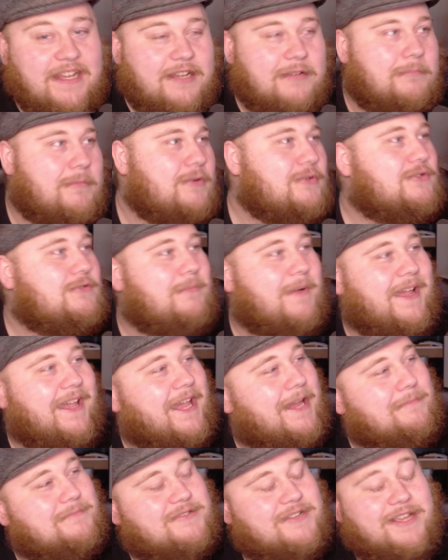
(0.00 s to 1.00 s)
Most of my
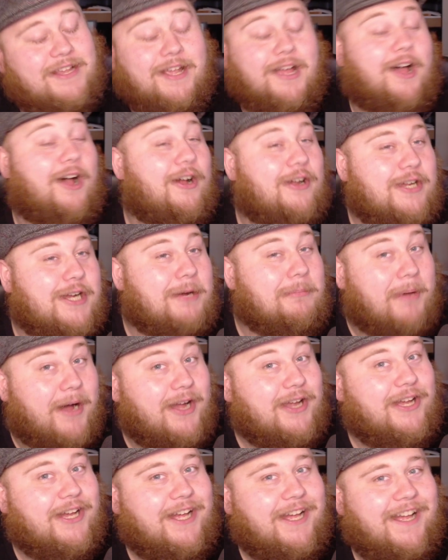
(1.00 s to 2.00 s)
games are like unga
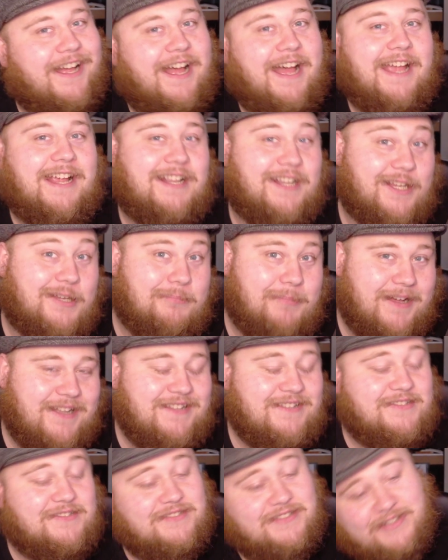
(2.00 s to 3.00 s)
bunga. I click
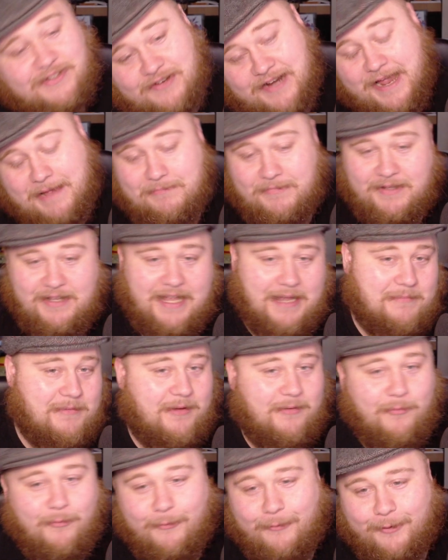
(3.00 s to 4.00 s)
buttons, or I'm a
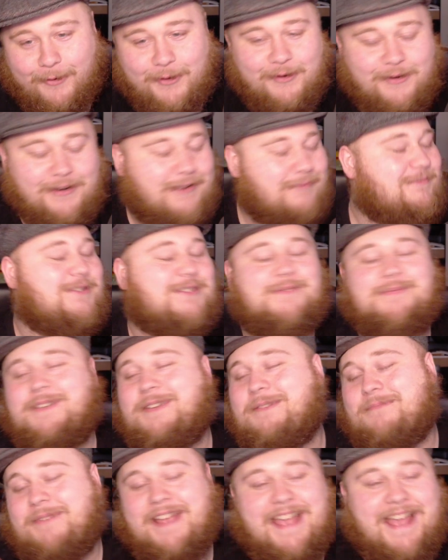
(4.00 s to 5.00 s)
warrior and I'm just
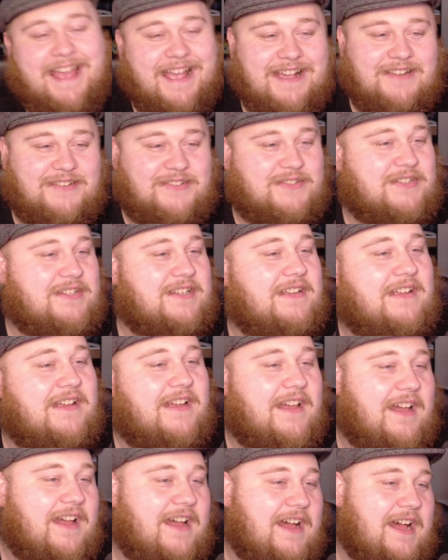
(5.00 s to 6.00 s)
swinging my axe.
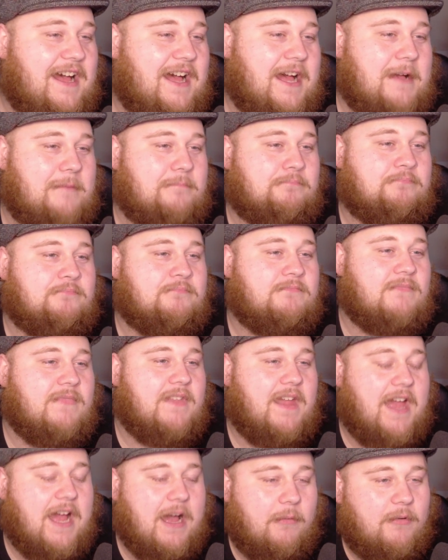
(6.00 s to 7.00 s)
I
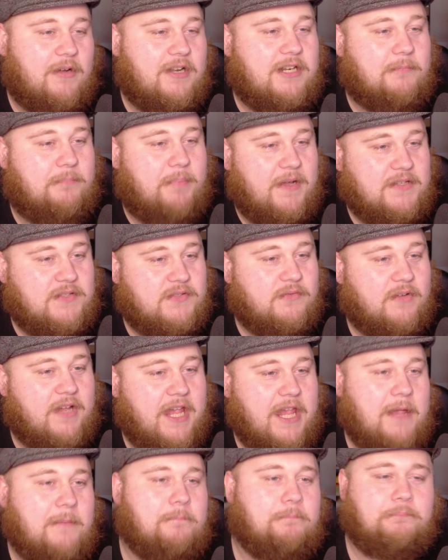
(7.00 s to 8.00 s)
wanted a puzzle
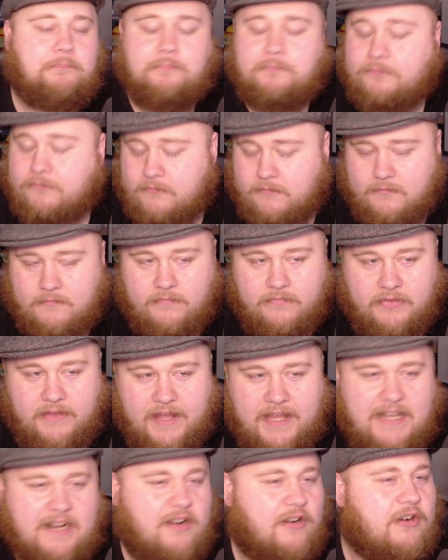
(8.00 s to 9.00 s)
game,
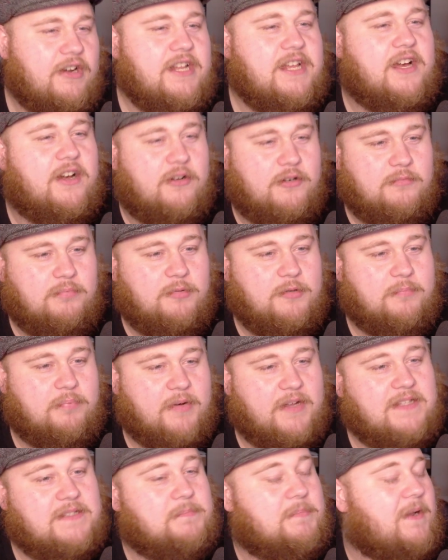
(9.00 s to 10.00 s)
and I already own
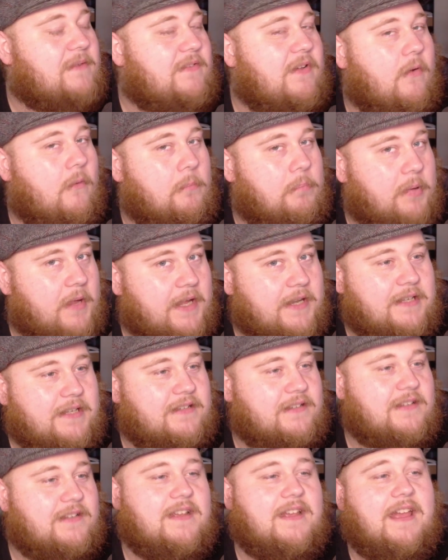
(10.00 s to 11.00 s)
Blueprints, but I've never played it.
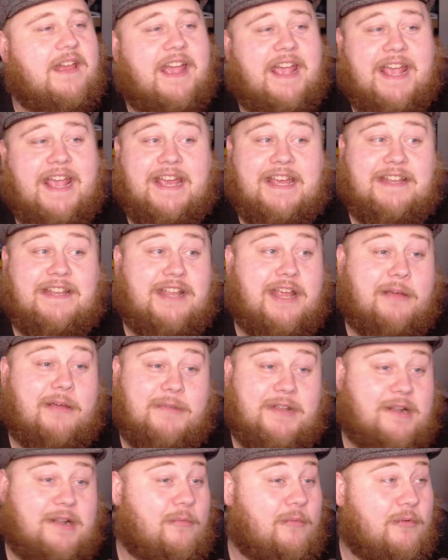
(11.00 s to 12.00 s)
And I
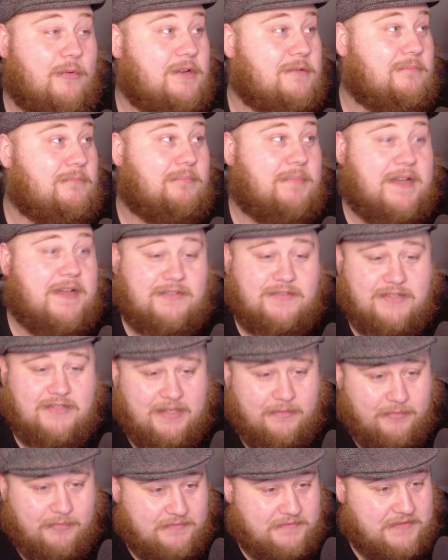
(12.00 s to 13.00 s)
mean, it won best,
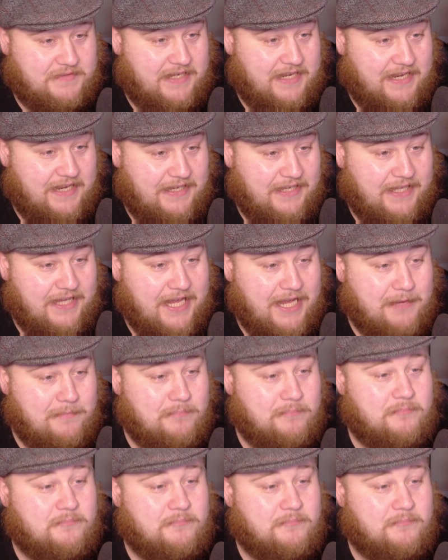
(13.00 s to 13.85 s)
what was it, indie game?